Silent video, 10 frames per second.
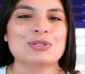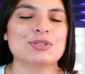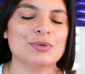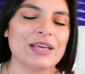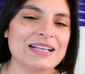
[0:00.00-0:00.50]

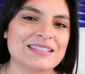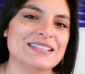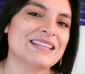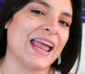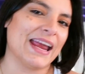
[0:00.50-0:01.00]
So yes, it
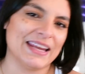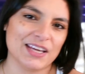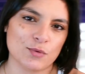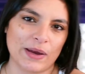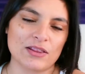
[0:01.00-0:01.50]
is
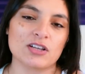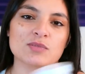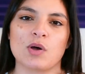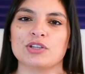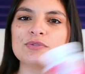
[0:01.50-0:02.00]
aiding in weight
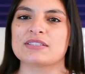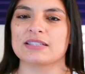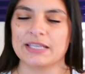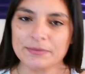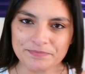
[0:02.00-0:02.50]
loss while you
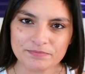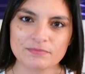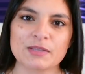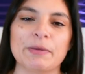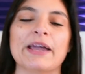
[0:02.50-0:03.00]
sleep
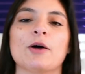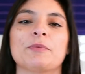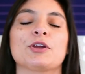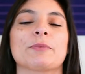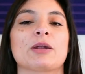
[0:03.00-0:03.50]
by
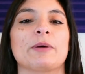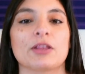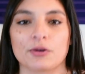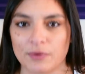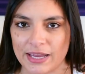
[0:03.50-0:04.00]
helping your
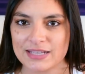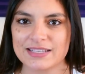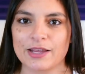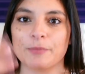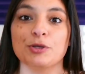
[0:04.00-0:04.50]
metabolic rate
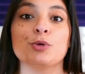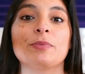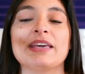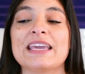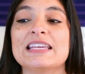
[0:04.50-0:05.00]
and helping you
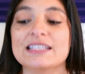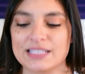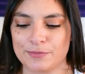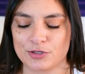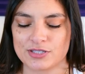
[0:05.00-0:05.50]
be in a
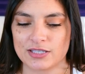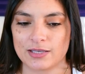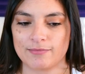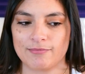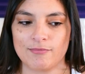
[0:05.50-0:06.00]
deeper
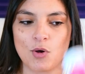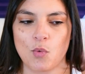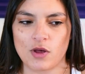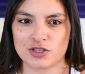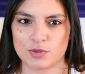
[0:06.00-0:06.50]
sleep
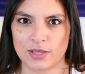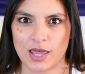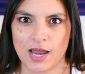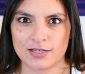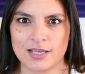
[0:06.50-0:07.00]
while doing
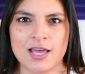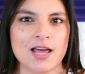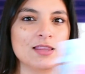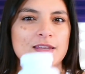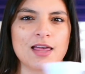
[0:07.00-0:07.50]
that.
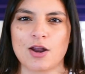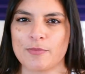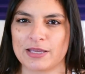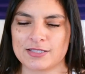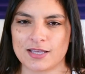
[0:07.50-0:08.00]
Did that all
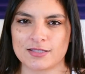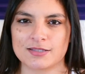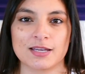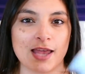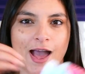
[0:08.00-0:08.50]
make
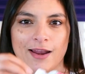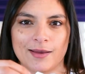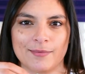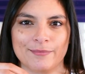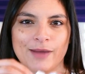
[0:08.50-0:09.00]
sense? Did it add
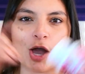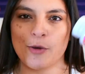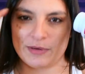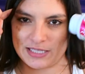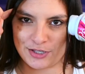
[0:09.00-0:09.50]
up? I
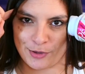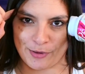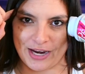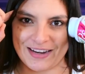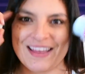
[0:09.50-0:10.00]
hope it did in your
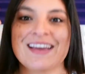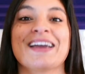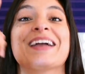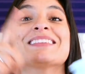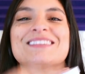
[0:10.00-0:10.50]
brain.
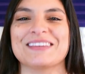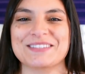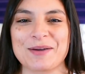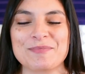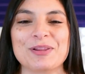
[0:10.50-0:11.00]
It's linked
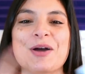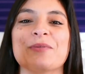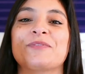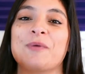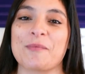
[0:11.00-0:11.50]
down below
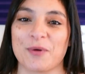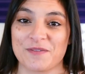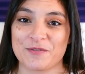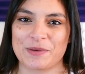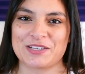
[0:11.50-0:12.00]
if you want more
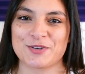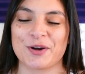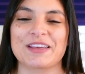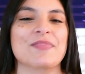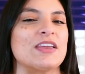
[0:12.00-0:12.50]
information
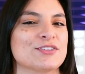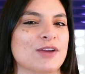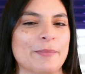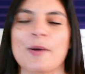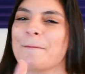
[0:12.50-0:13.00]
on it. They
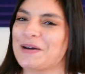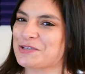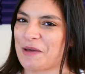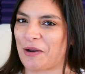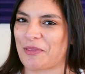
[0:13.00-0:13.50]
describe it
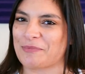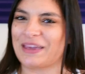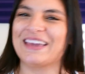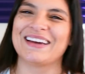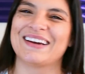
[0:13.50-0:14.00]
much better than
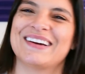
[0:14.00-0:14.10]
me.